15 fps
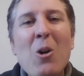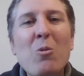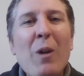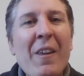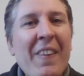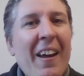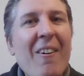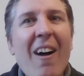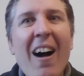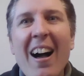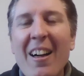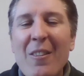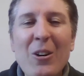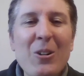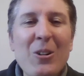when there
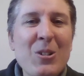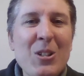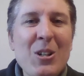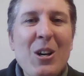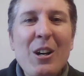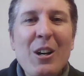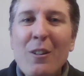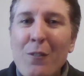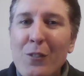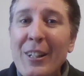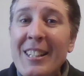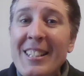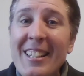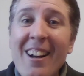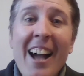are those
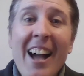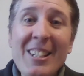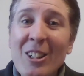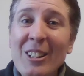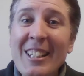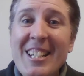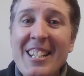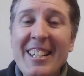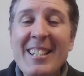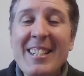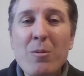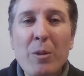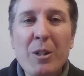conflicting ideologies,